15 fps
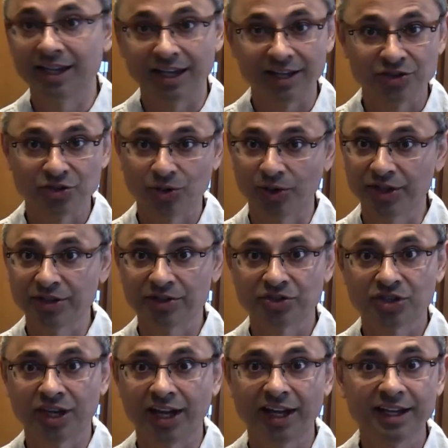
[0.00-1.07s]
Enjoy your
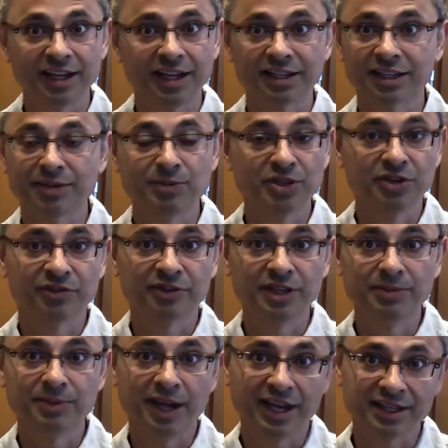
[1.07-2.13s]
chai. Uh, give me your
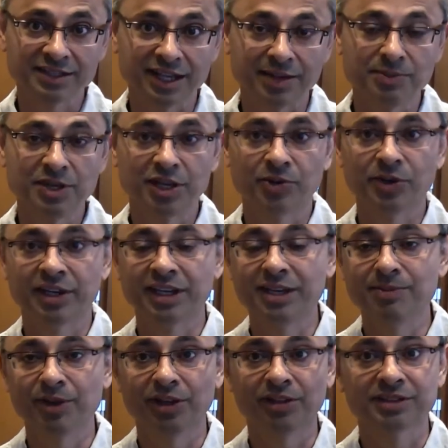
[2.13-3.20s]
feedback. Send me a quick
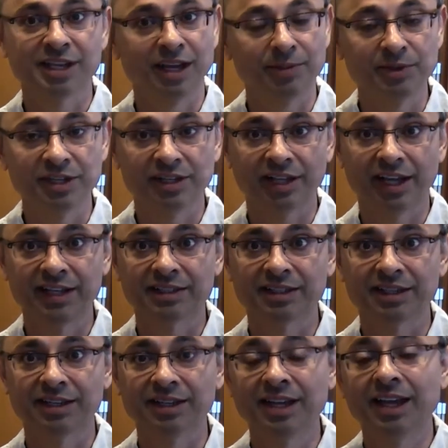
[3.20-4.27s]
email. Tell me you liked
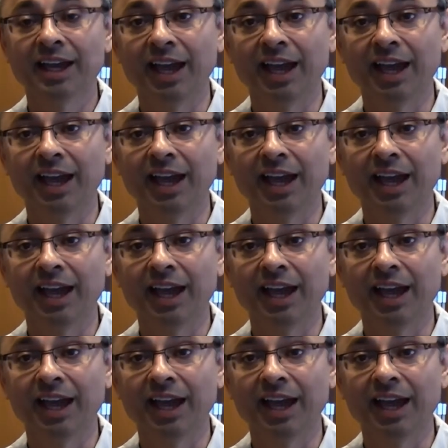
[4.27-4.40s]
it.